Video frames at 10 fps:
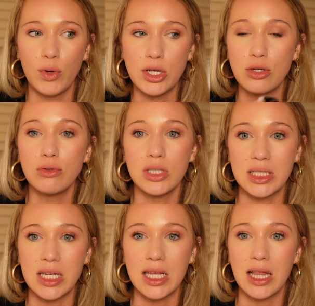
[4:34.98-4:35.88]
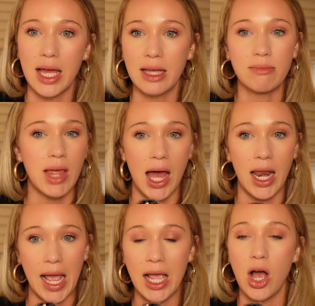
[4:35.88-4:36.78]
We do see like
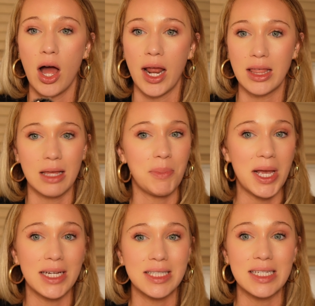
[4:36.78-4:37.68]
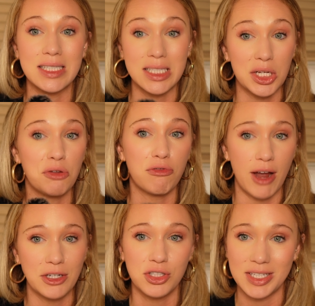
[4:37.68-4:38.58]
that Aegon, I think because he's still
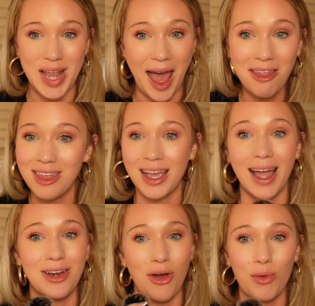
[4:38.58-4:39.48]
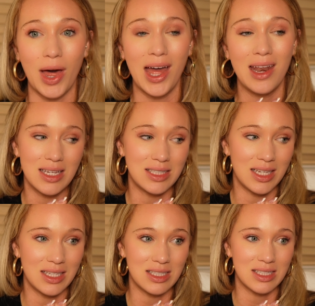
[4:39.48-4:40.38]
fresh to death, like I know that this
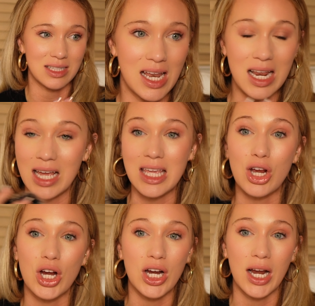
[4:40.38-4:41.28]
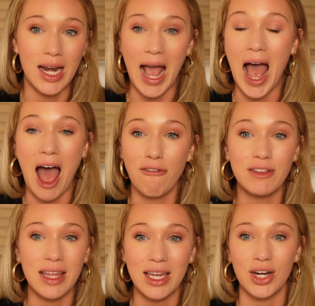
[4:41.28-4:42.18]
is a year and a half
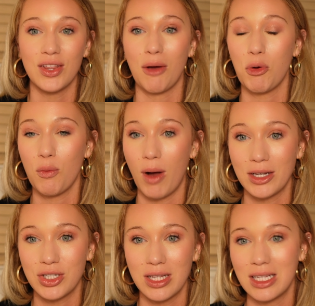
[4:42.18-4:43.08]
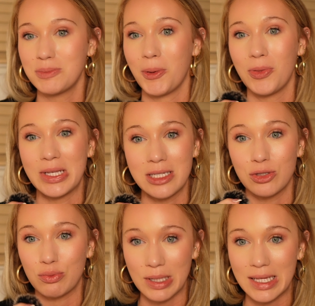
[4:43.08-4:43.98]
later that we're watching this, but this
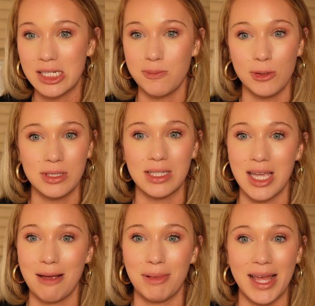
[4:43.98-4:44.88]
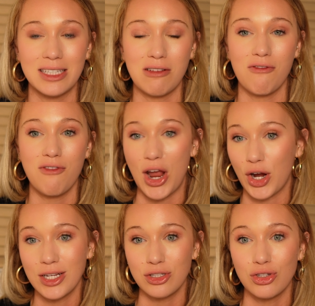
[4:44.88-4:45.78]
is really supposed to take place
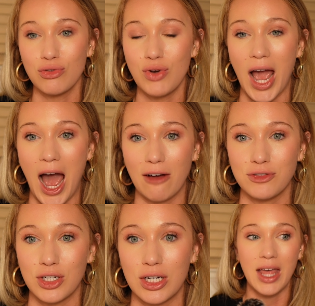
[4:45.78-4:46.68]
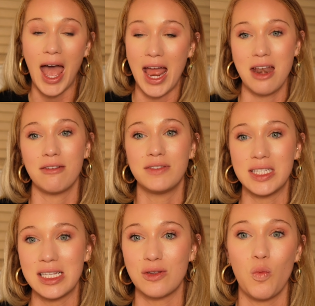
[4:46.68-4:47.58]
very soon after the end of
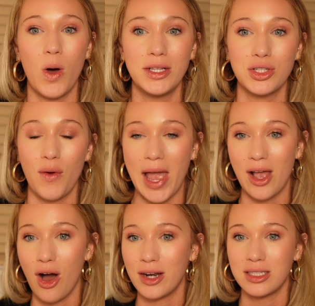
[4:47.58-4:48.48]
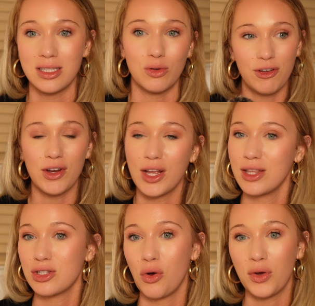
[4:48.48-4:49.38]
season 1. So Aegon is still figuring
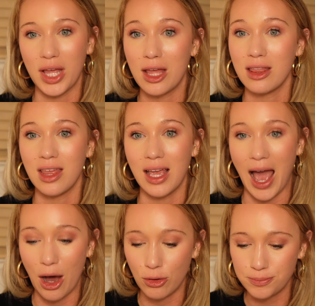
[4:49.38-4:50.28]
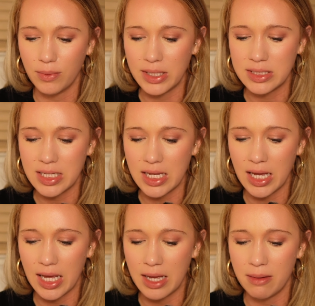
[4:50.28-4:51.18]
this whole king thing out. We see
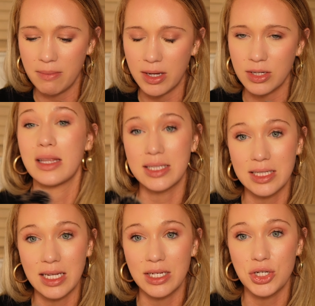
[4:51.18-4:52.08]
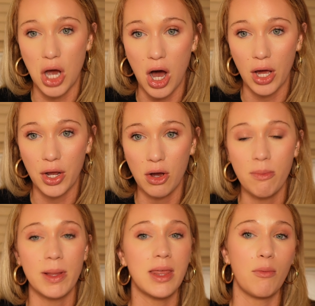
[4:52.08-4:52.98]
him listening to Otto,
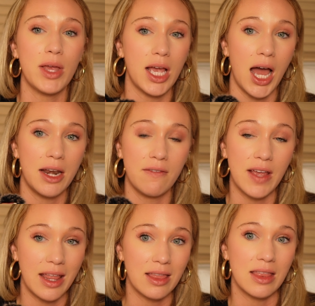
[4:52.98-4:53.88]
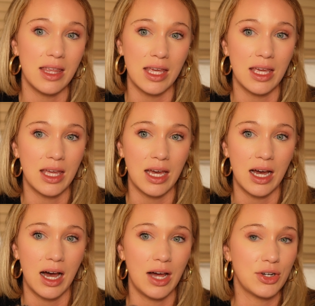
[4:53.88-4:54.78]
but then we kind of get the
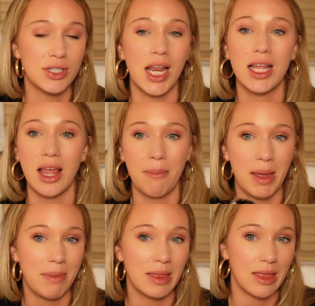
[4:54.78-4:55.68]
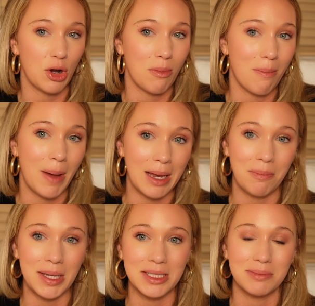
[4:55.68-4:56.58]
understanding that maybe there might
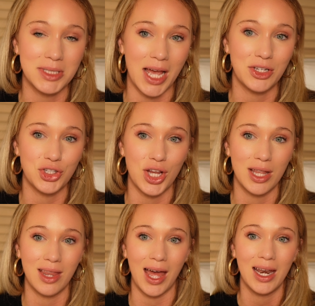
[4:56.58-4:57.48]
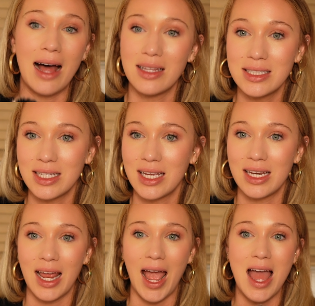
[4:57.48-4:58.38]
be some tension, that
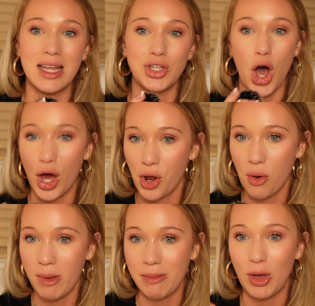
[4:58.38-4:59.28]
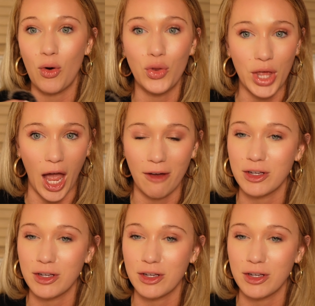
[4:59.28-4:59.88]
Alicent and Otto maybe only have